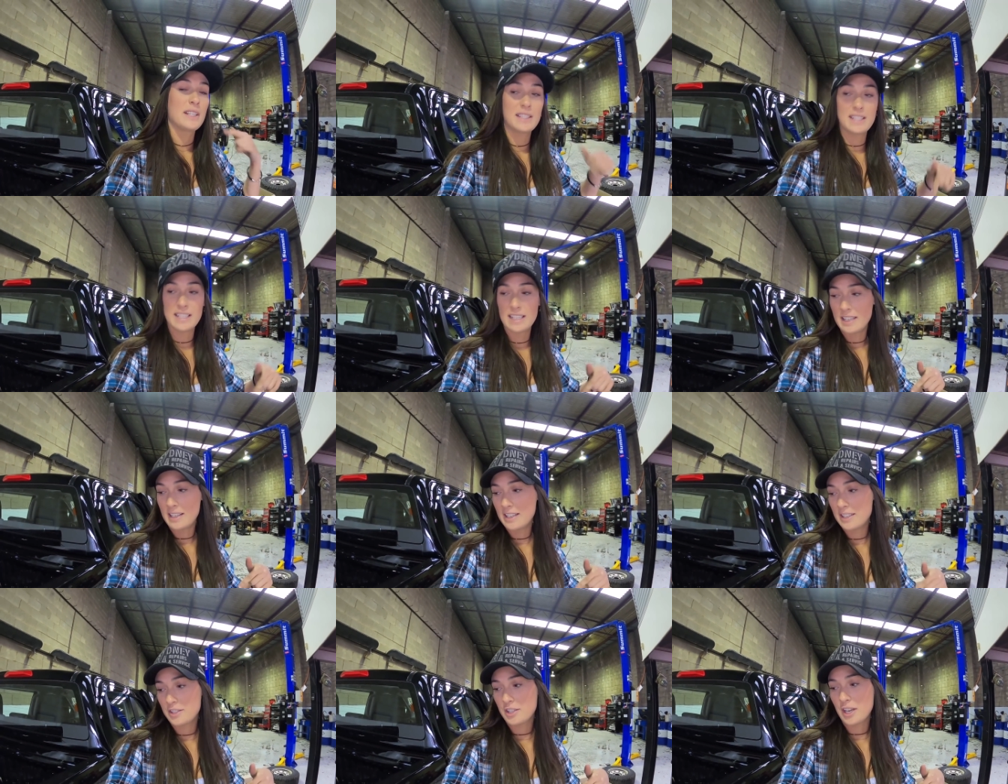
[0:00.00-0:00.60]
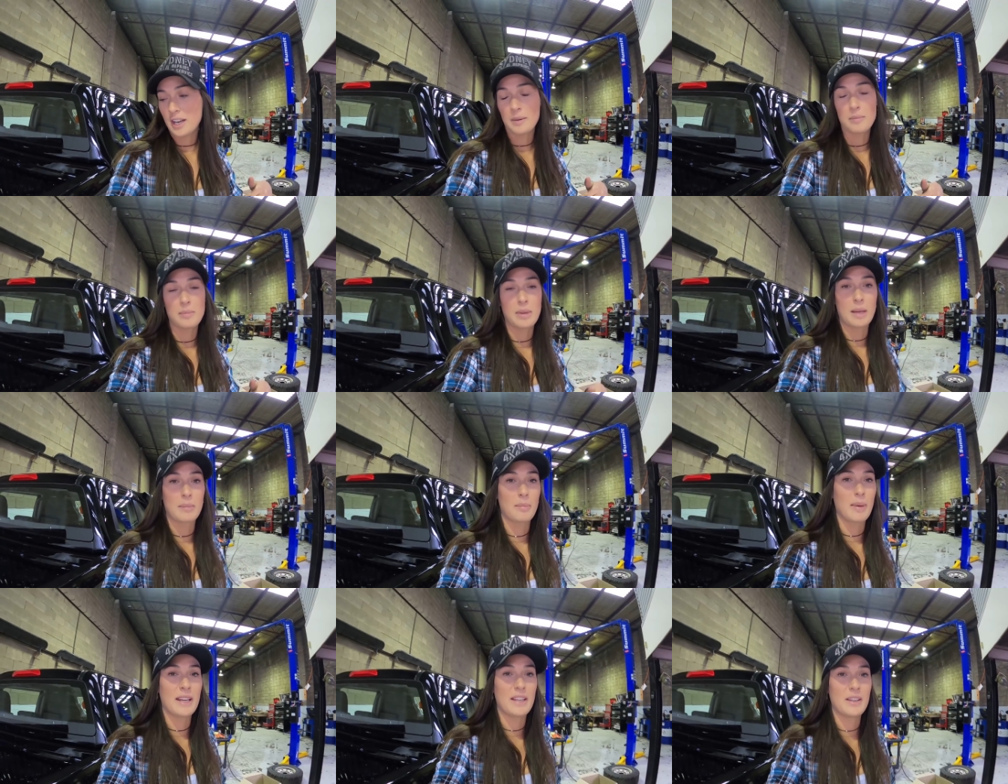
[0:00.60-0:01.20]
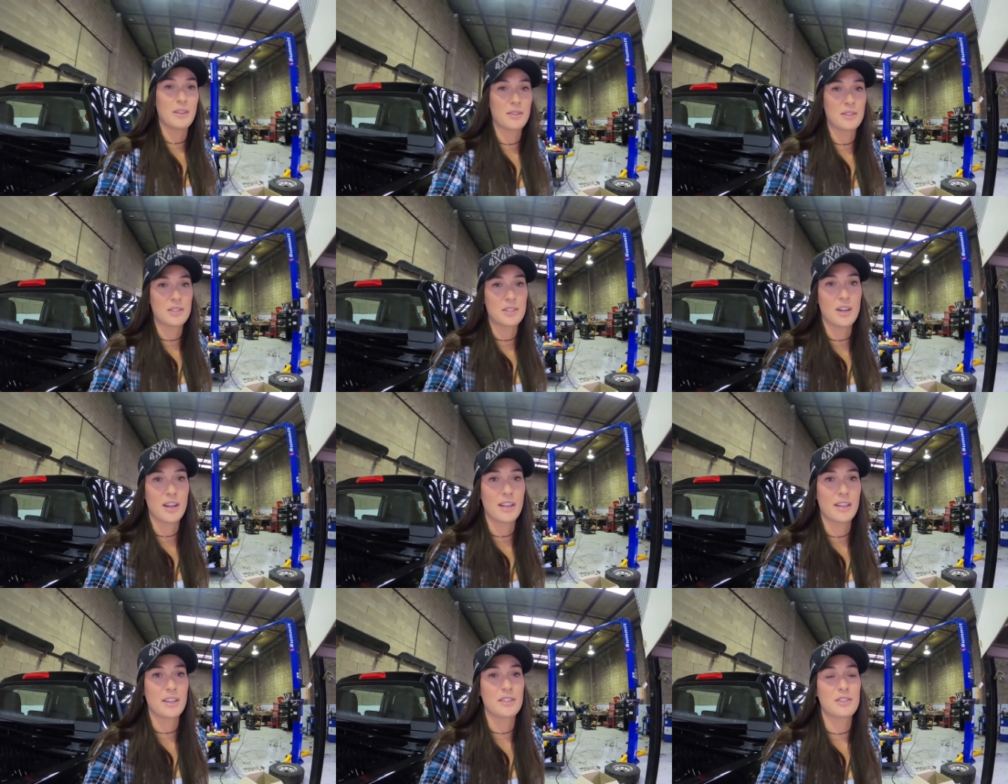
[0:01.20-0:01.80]
did chuck Black Betty on the
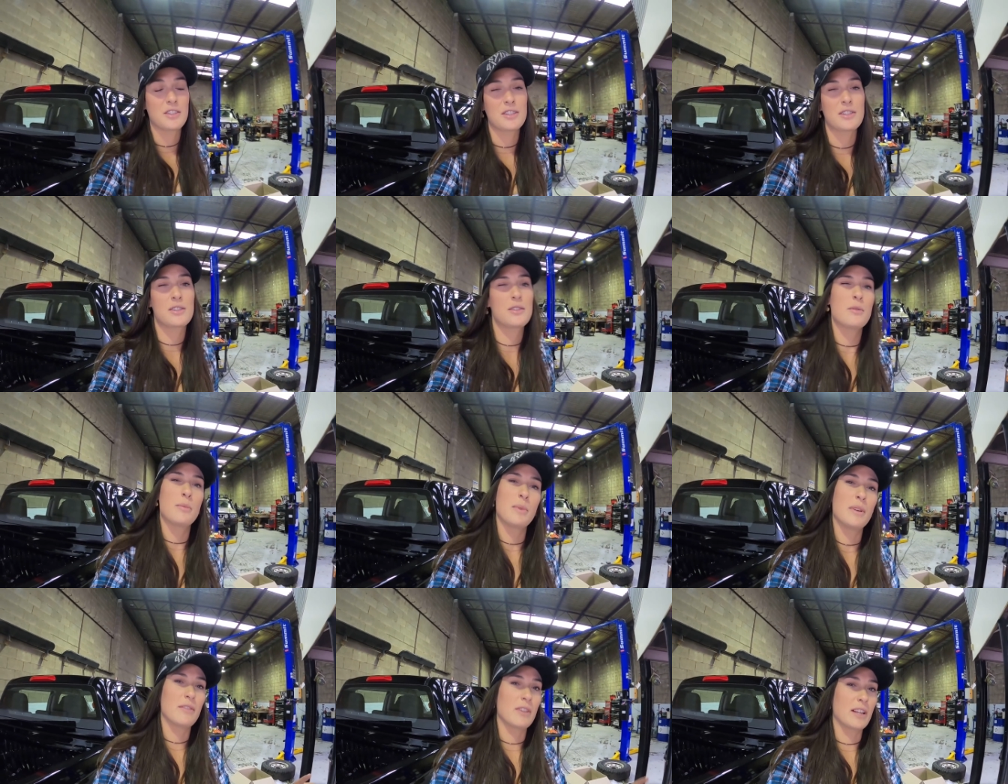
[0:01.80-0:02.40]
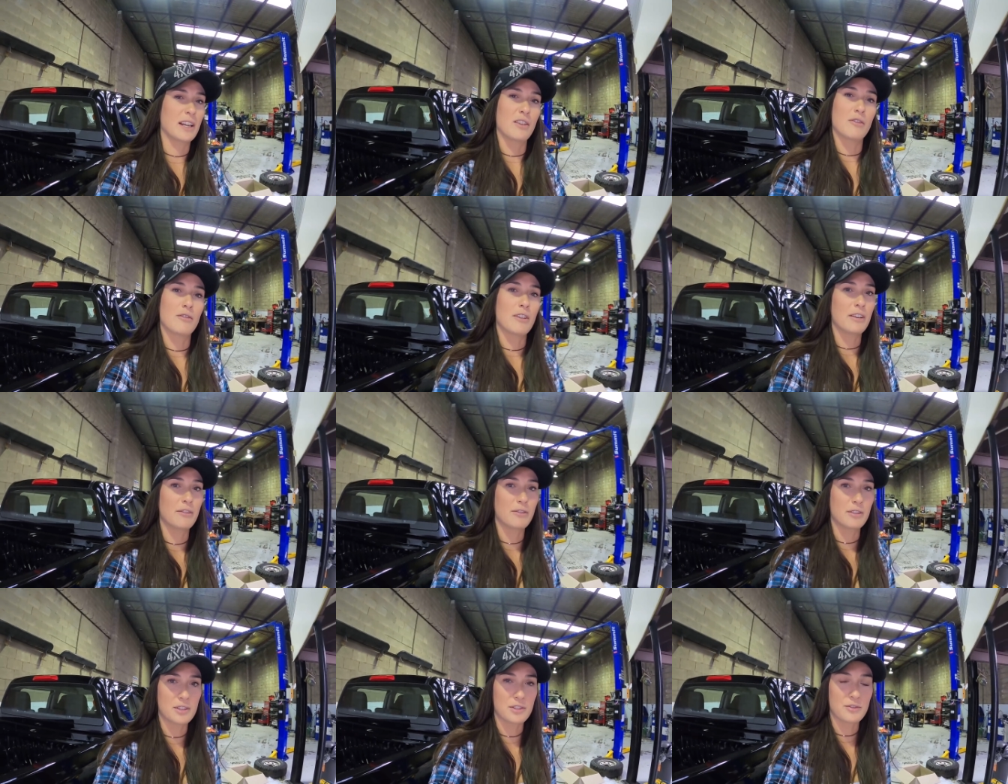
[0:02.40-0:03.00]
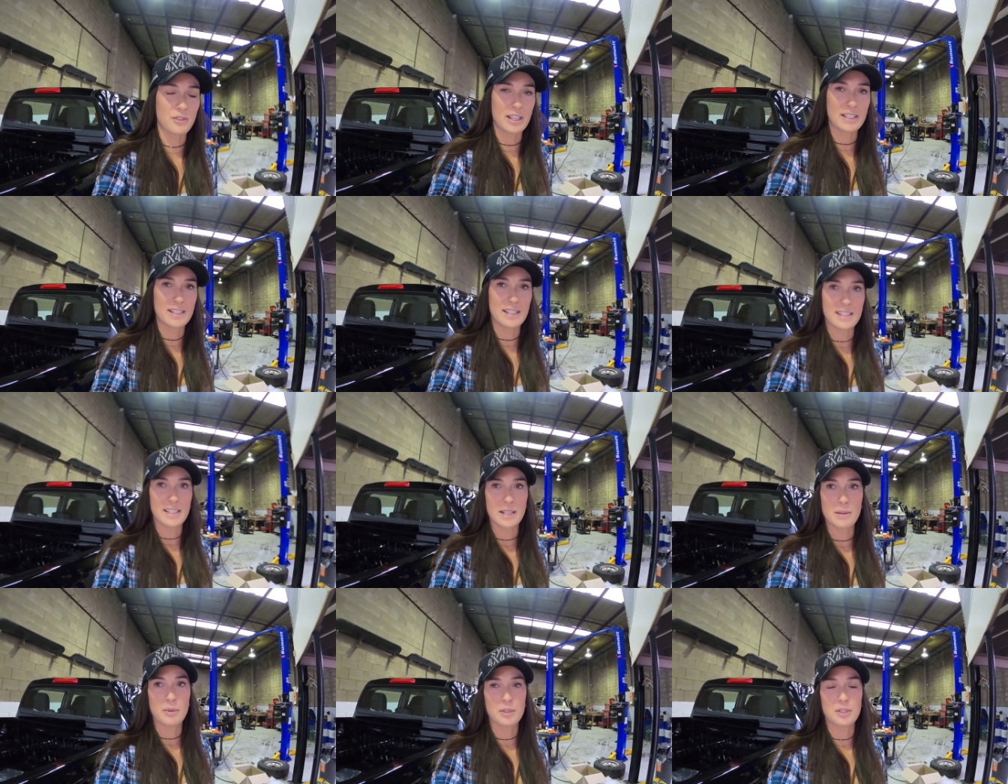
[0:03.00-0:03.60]
dyno just to do a bit of like a reference run to
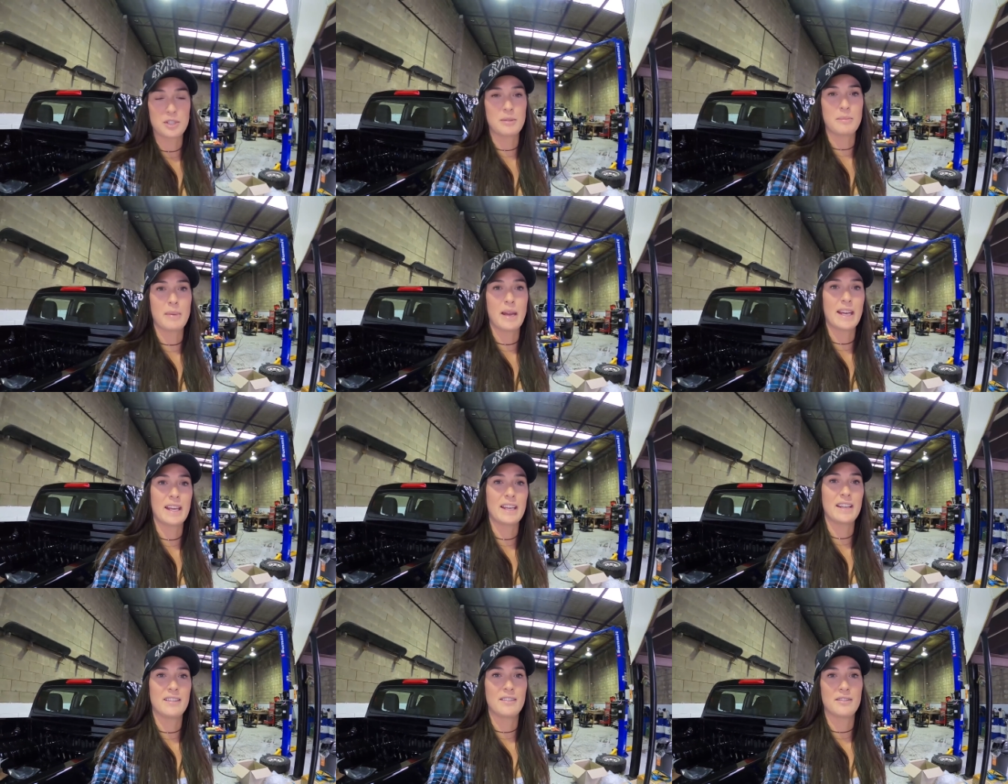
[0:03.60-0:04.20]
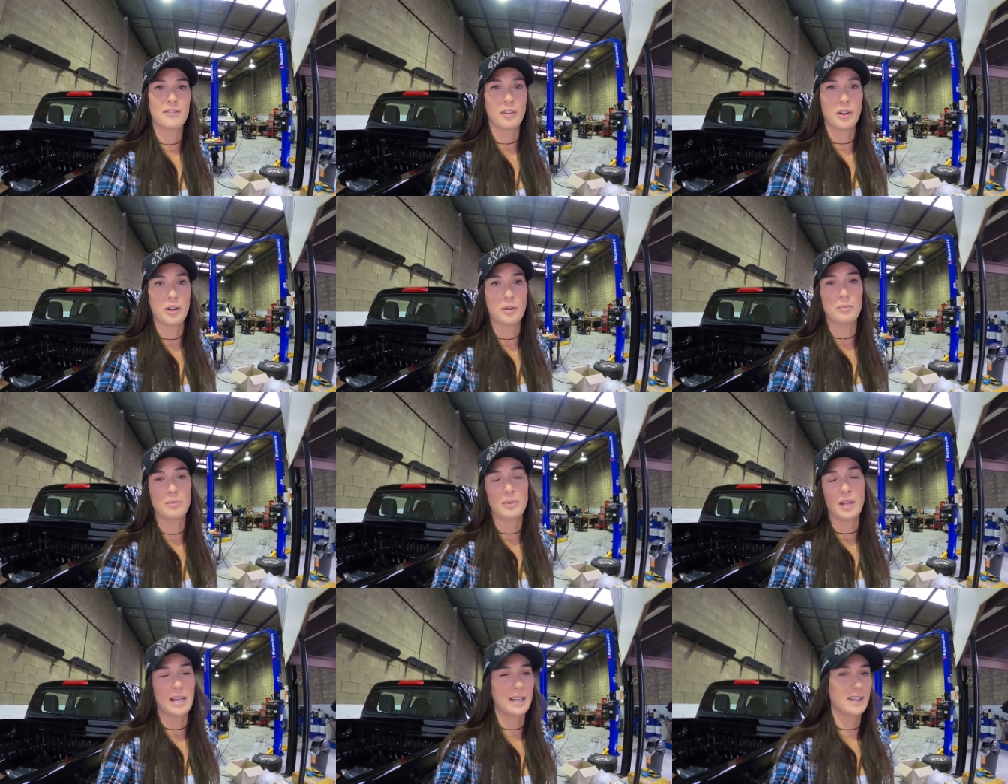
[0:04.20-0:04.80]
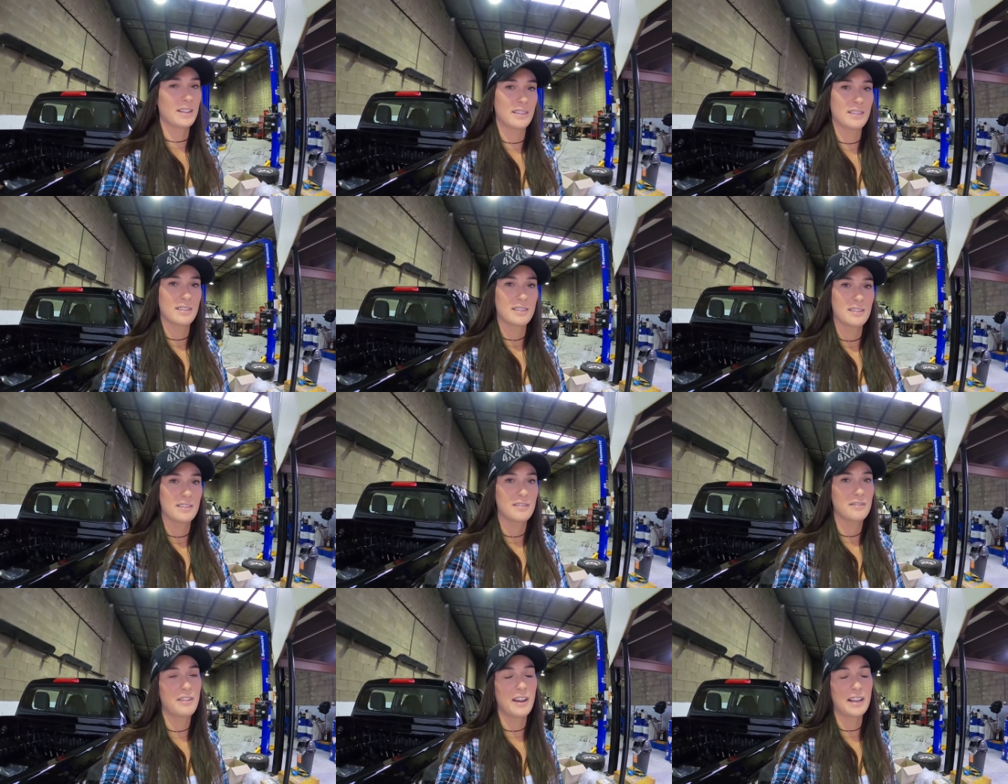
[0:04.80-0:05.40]
see what she made from like
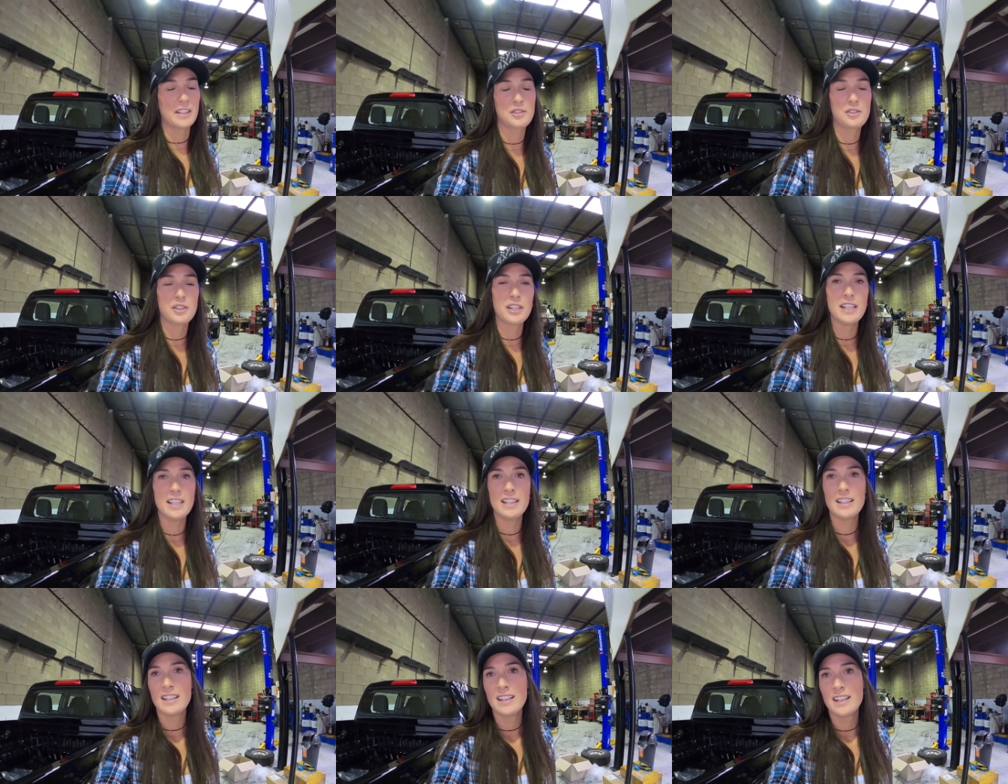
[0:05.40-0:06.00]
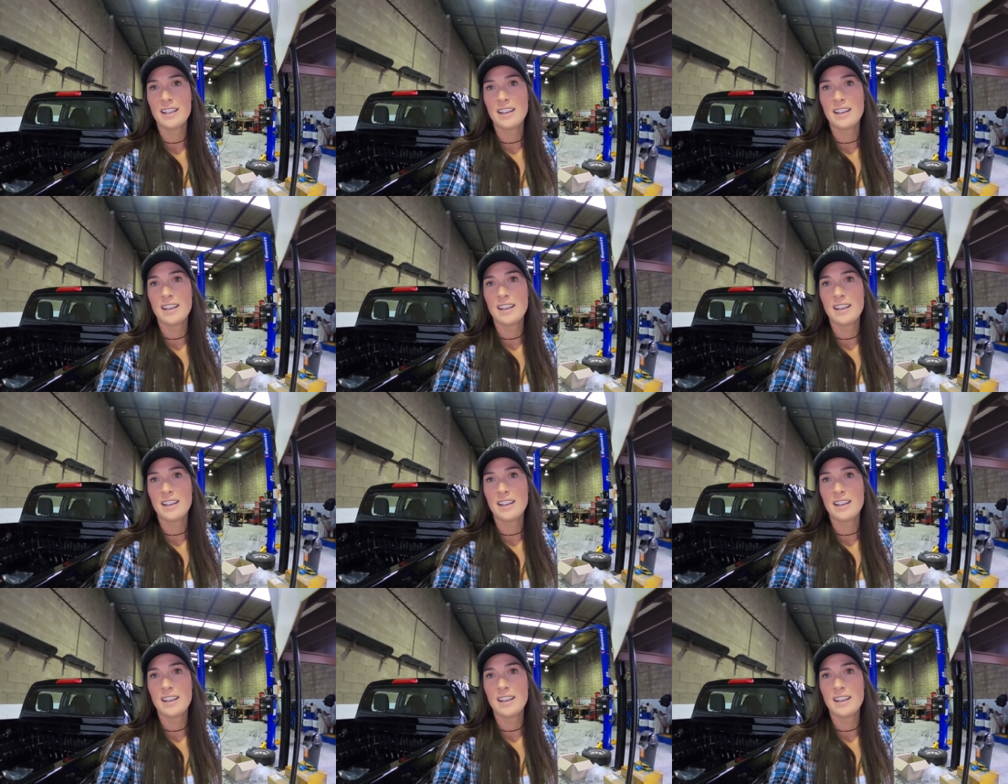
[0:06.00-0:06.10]
factory.